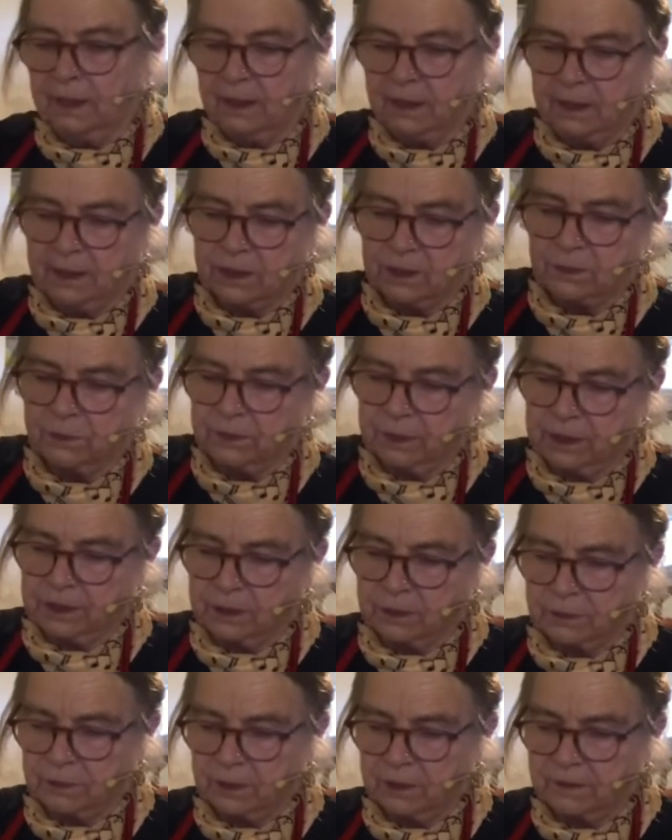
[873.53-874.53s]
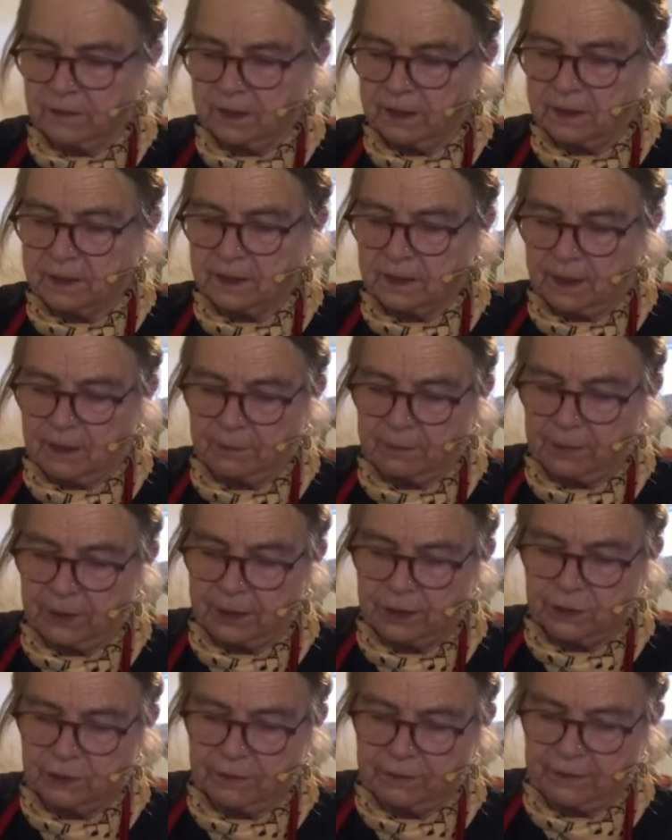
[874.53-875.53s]
It's one of these
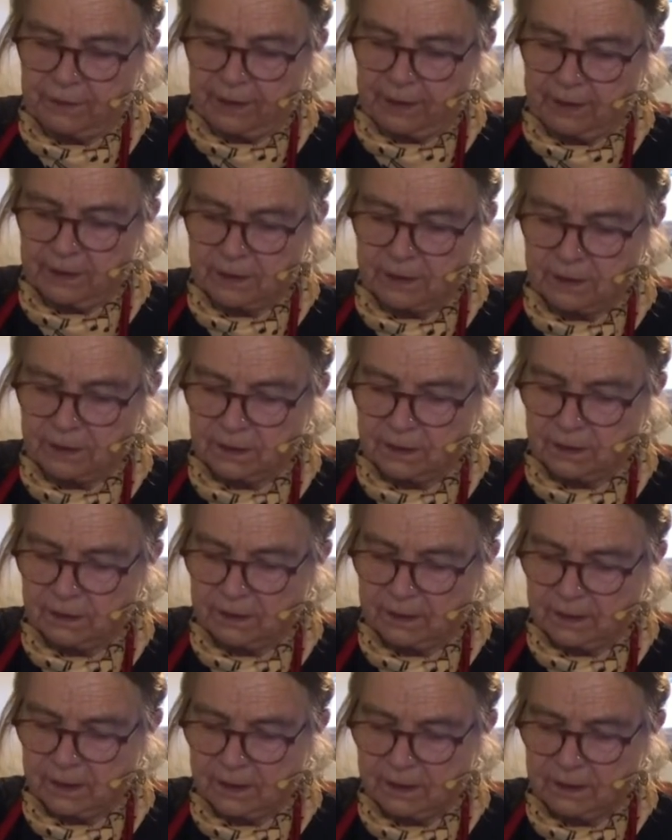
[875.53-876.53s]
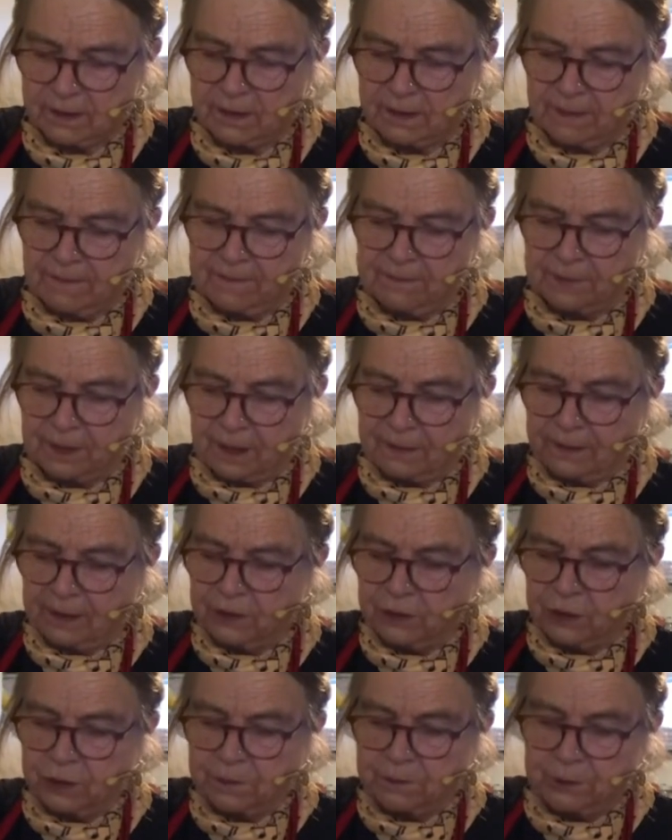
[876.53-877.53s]
impress your friends things. Then
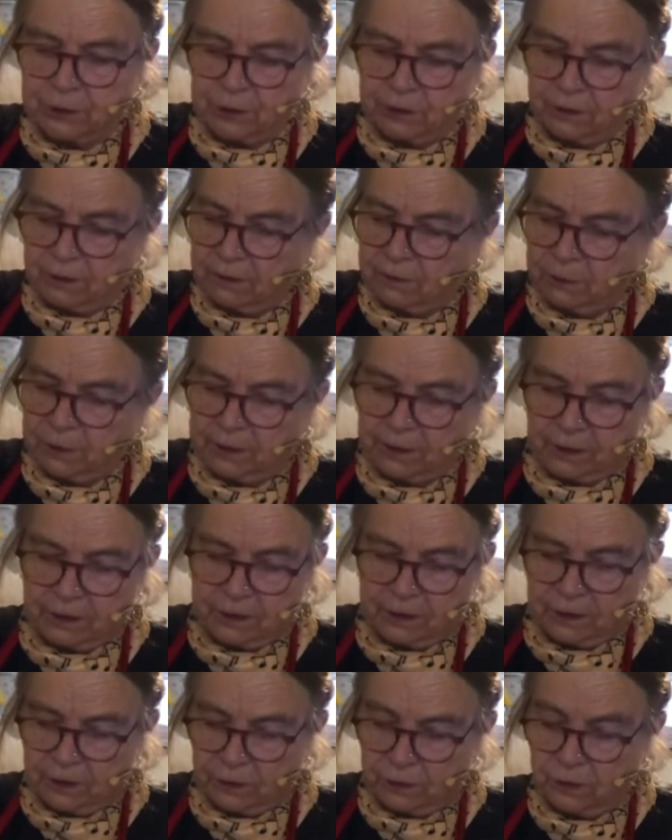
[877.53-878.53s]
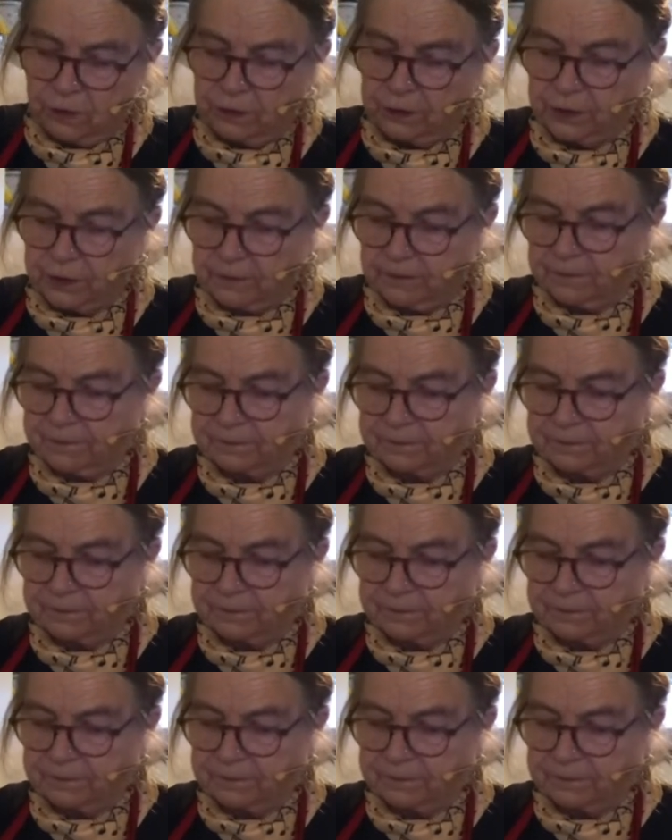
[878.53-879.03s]
just put it without the yogurt.